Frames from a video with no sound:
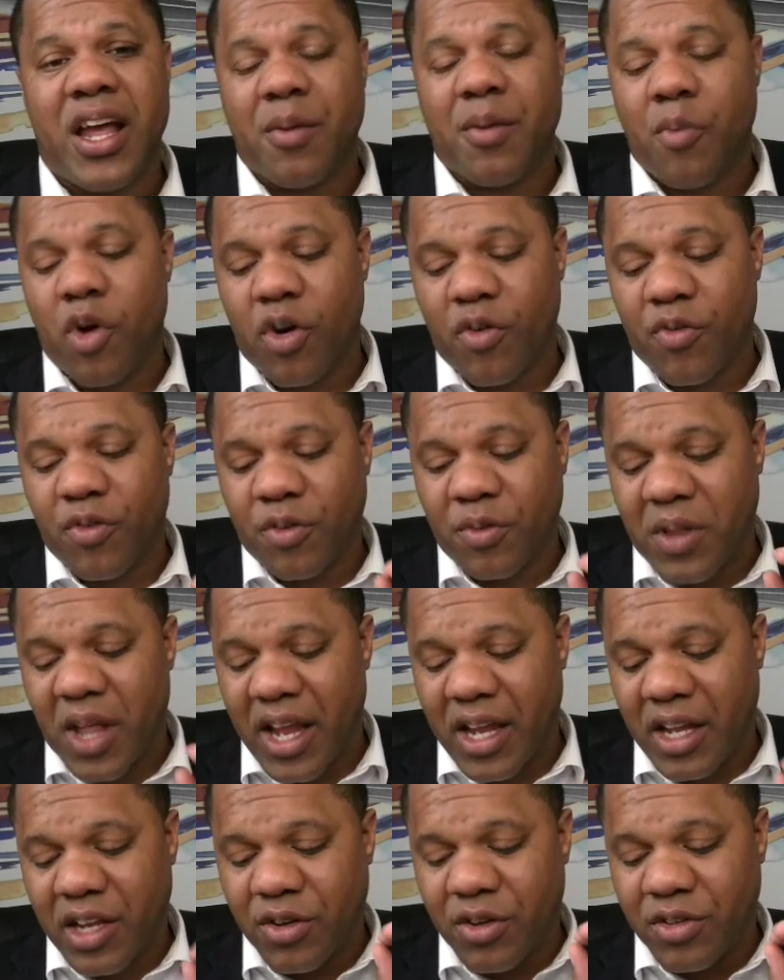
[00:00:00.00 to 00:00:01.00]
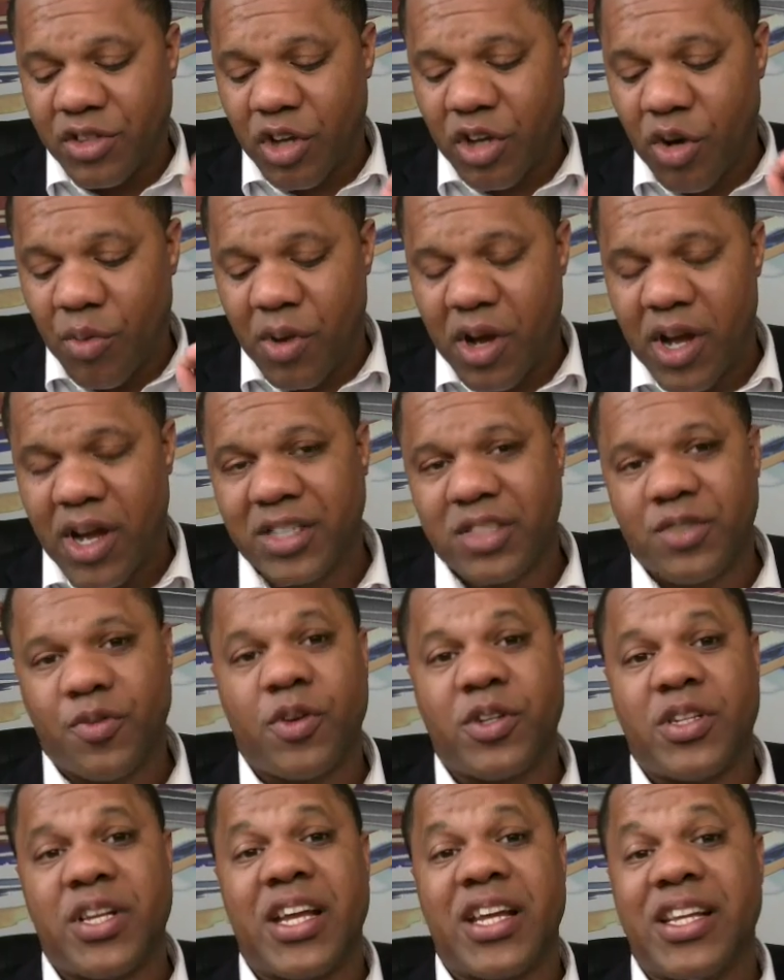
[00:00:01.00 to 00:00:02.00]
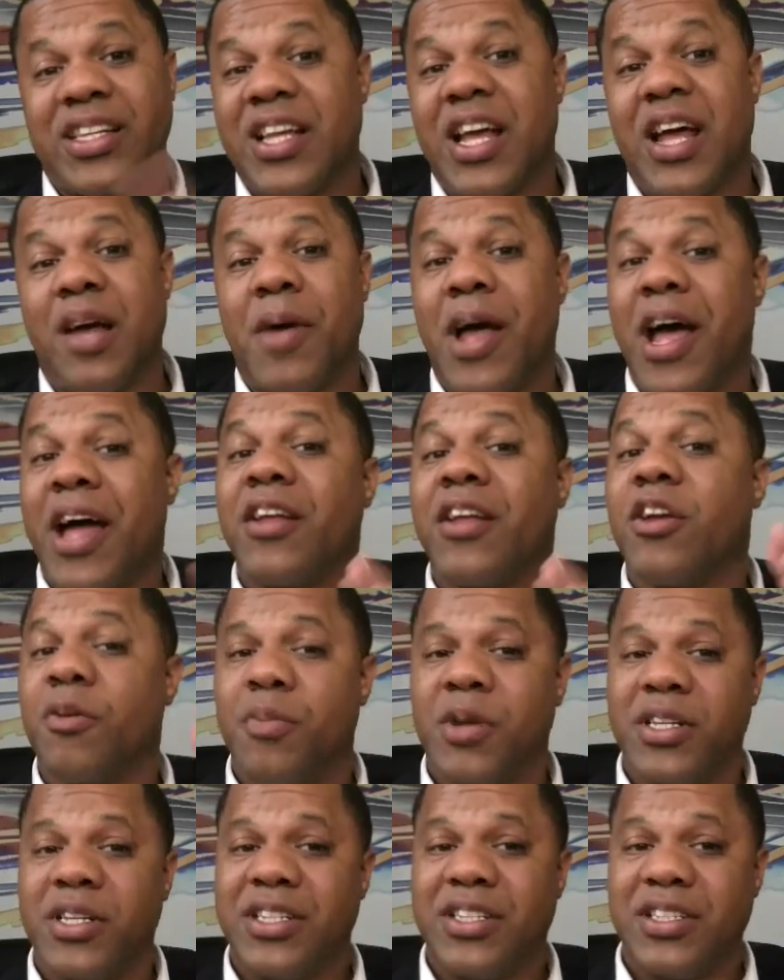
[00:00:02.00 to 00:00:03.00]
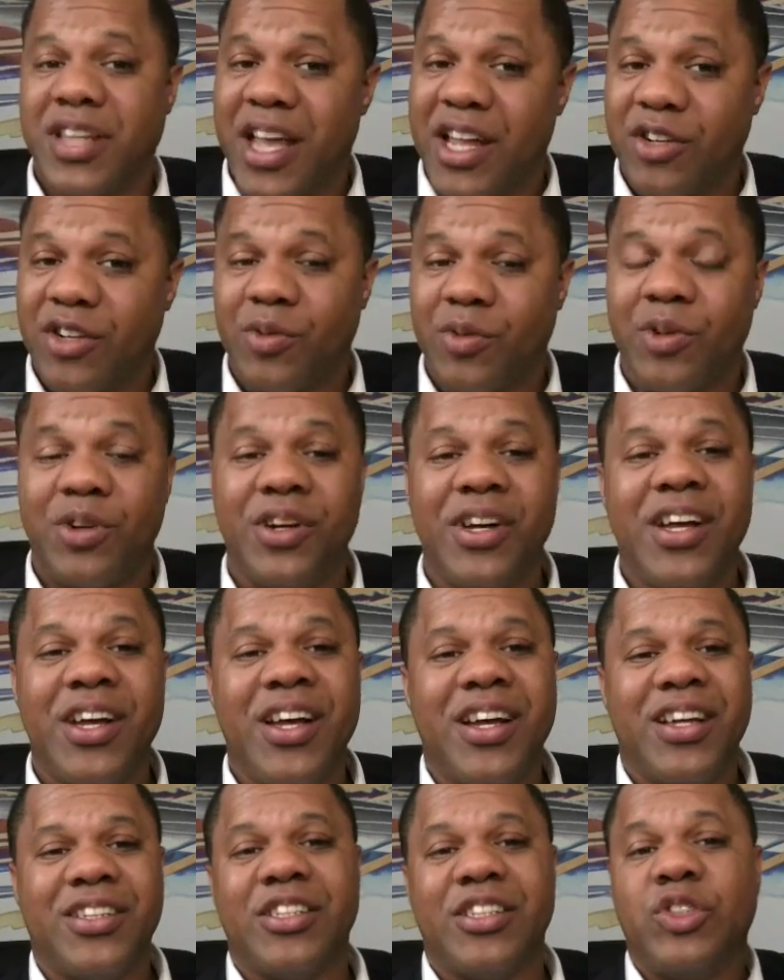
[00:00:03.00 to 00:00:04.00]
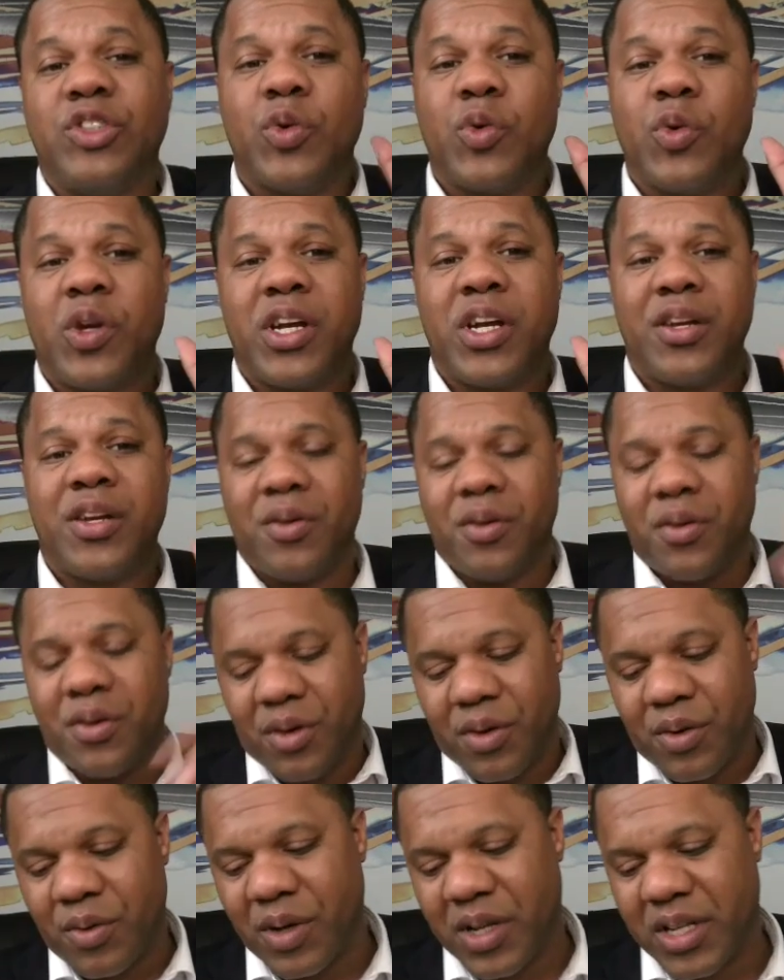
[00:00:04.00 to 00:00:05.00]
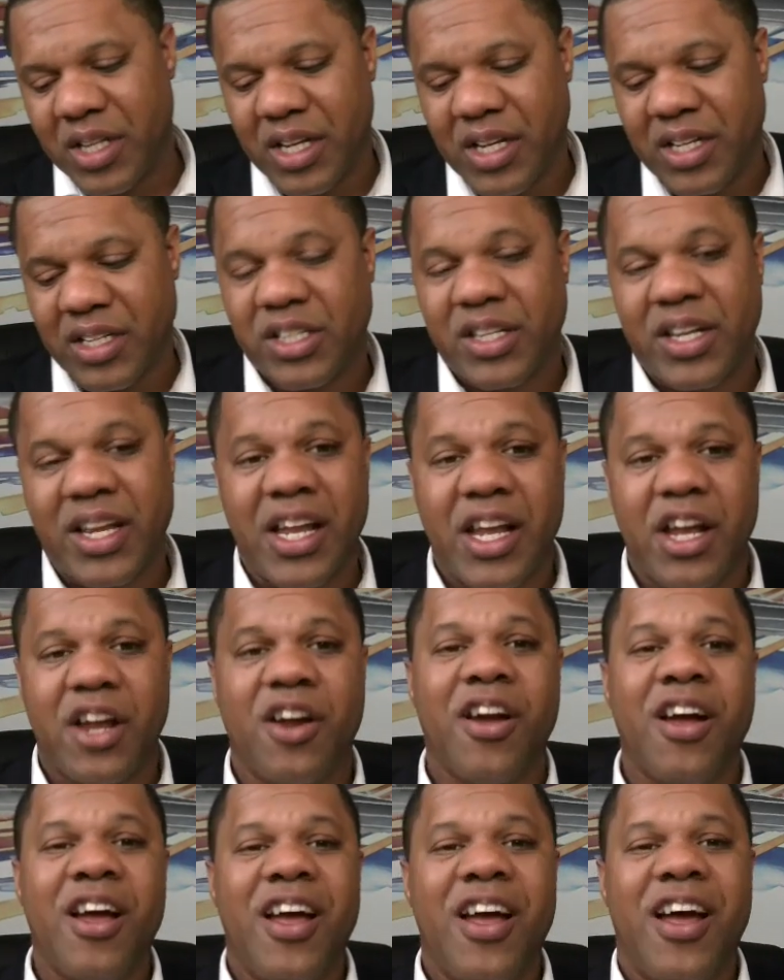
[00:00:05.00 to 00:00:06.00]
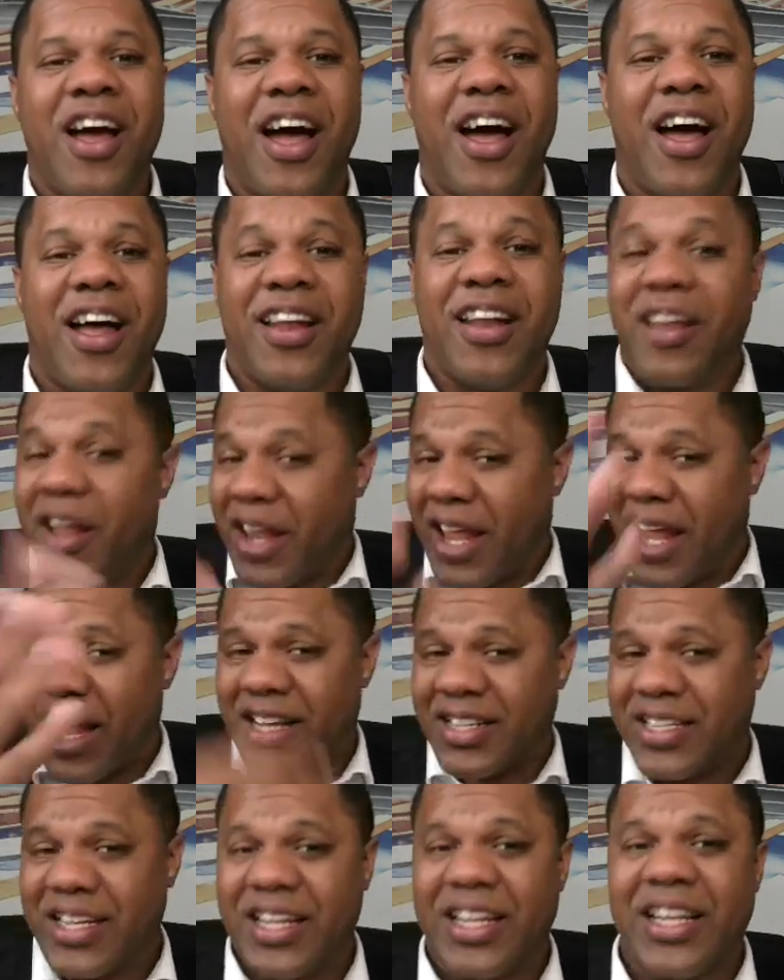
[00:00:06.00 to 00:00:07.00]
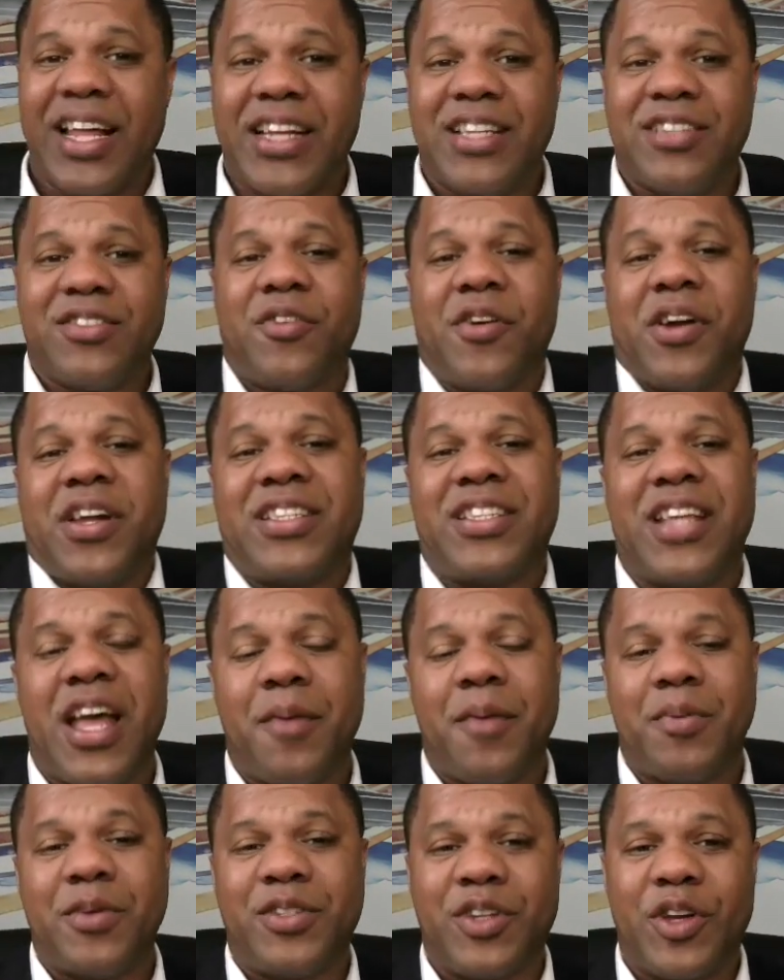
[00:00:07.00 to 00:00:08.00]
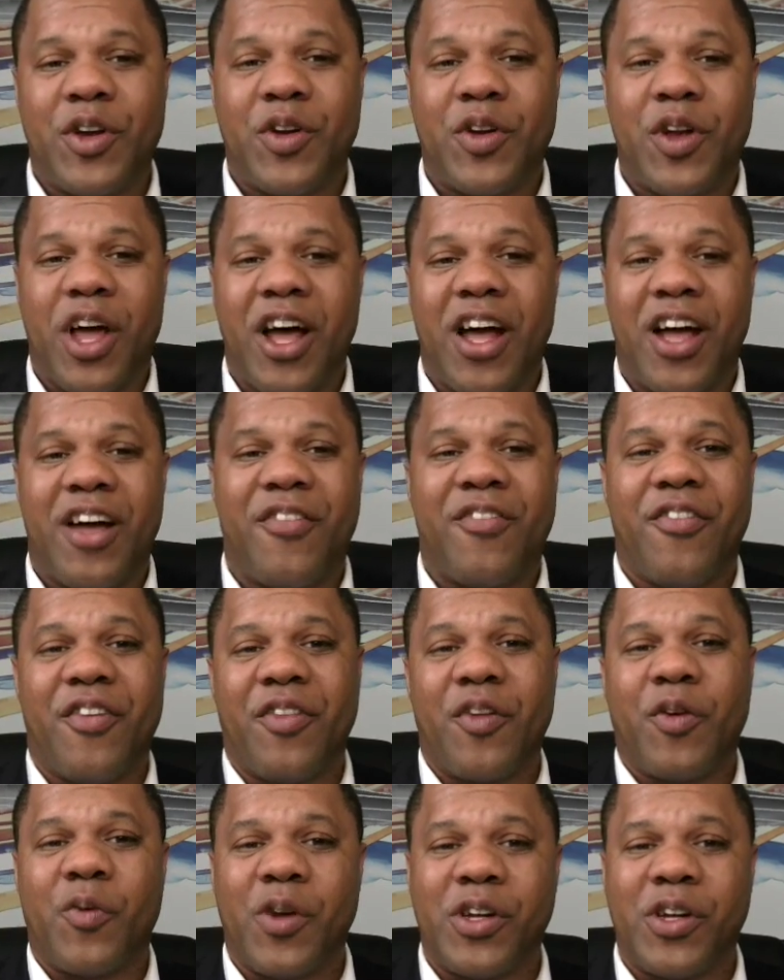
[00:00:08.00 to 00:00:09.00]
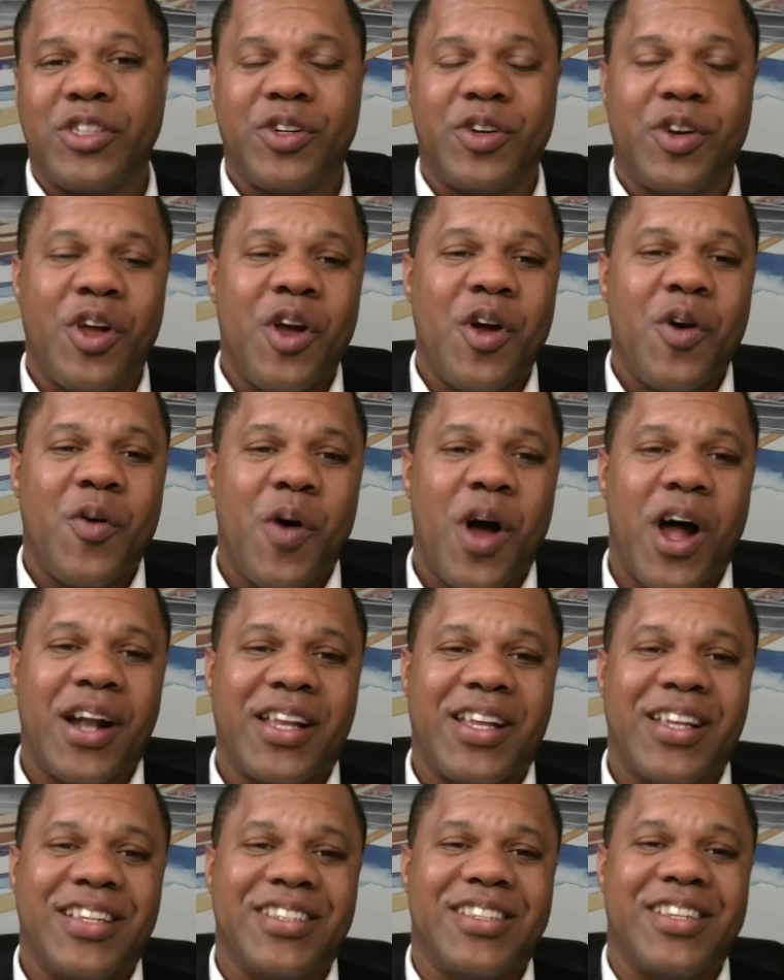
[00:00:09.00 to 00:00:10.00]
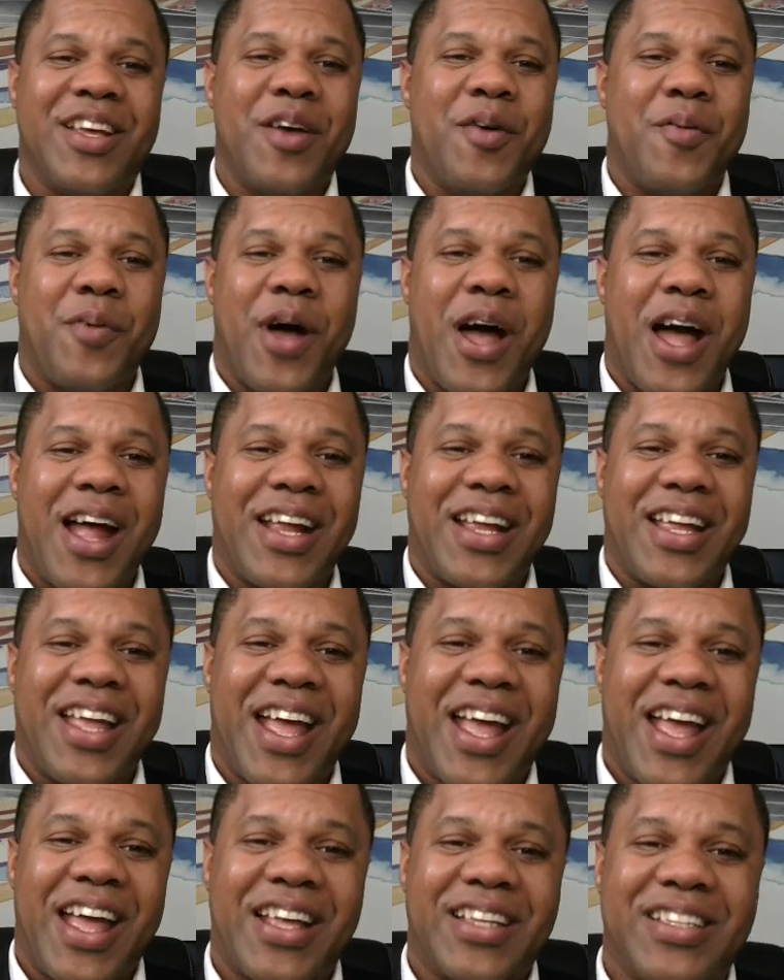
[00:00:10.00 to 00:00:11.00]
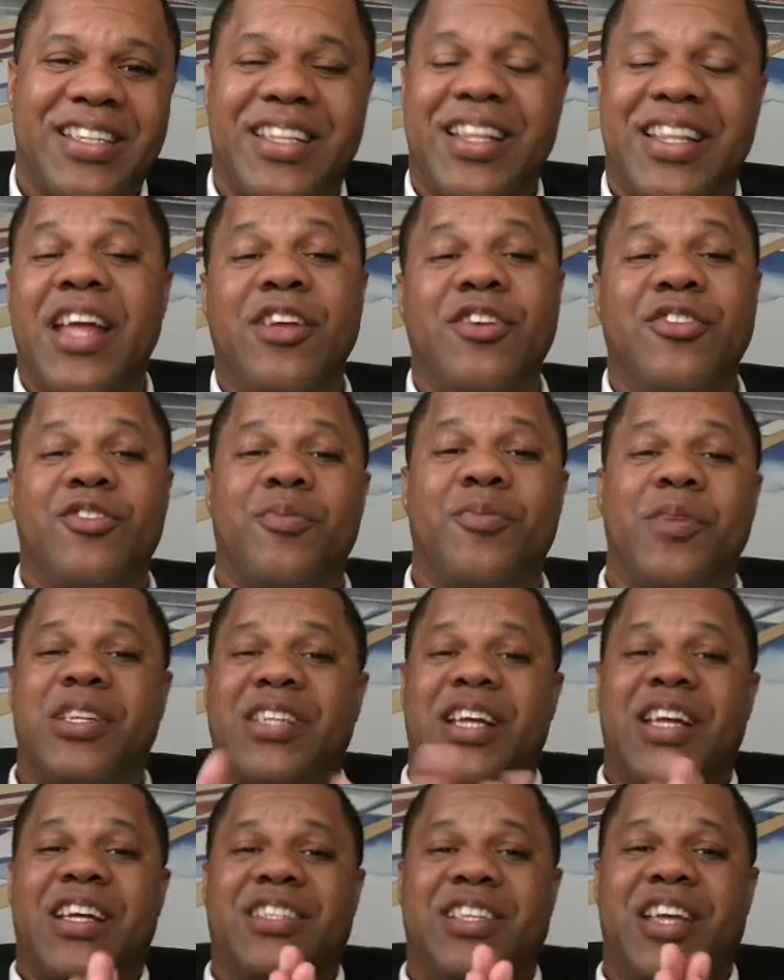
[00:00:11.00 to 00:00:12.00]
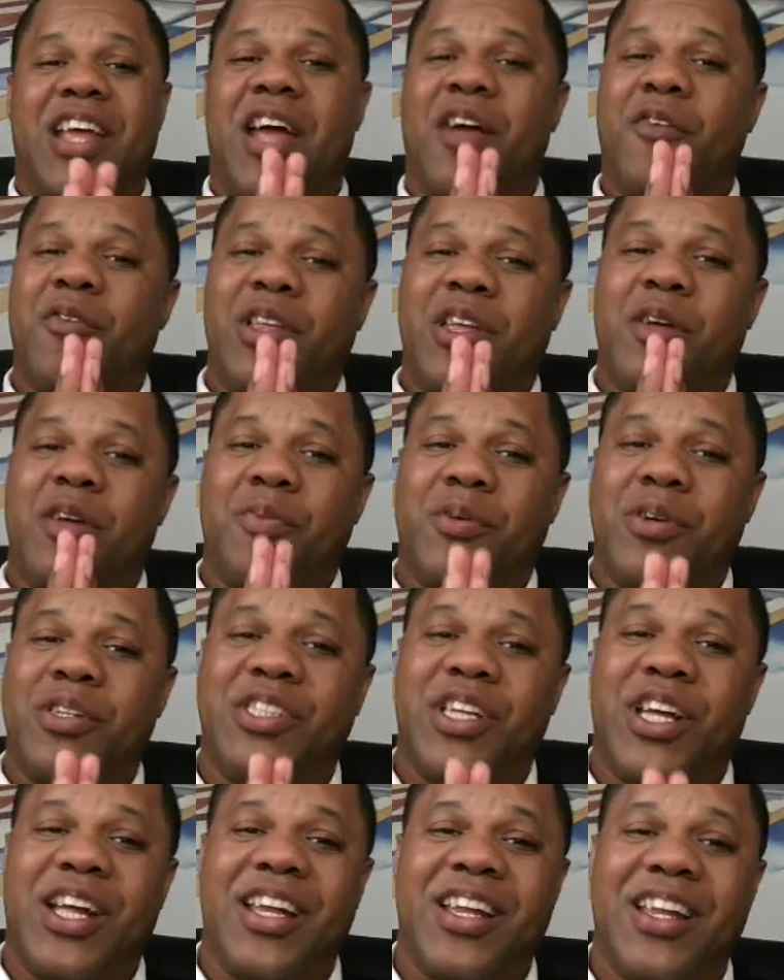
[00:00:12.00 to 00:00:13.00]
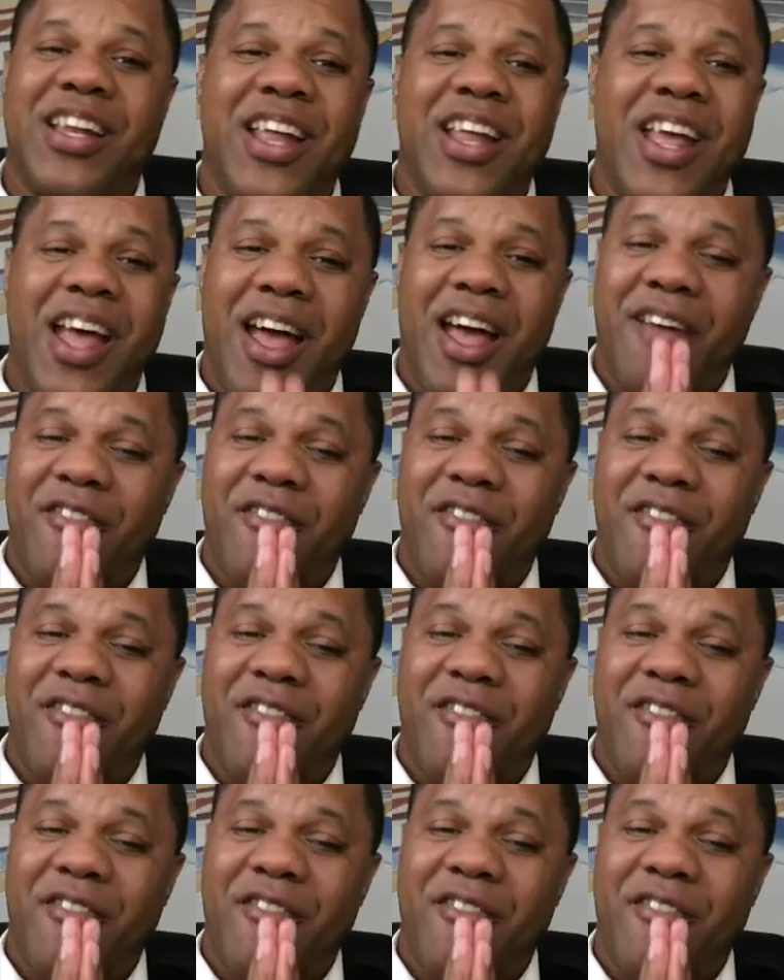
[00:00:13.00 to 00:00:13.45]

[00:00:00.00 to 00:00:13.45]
And moreover, thank you so much for taking time out of your busy schedule to join with us here on, like I said, the latest and greatest episode of the Richard Watkins podcast. Thank you so much, Ainsley. I really appreciate it.